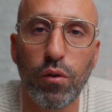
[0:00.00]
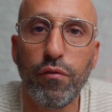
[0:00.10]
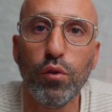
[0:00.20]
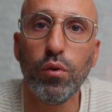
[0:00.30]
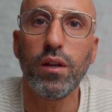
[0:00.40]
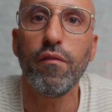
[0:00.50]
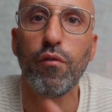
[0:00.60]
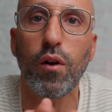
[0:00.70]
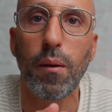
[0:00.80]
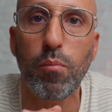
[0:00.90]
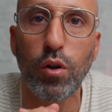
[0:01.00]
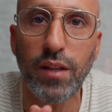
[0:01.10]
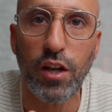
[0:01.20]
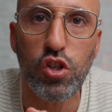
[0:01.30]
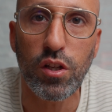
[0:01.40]
if you're looking for a
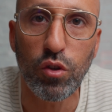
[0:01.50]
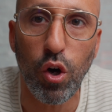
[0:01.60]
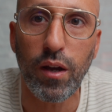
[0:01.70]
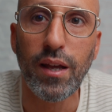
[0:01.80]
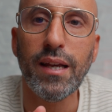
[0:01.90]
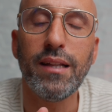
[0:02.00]
protection dog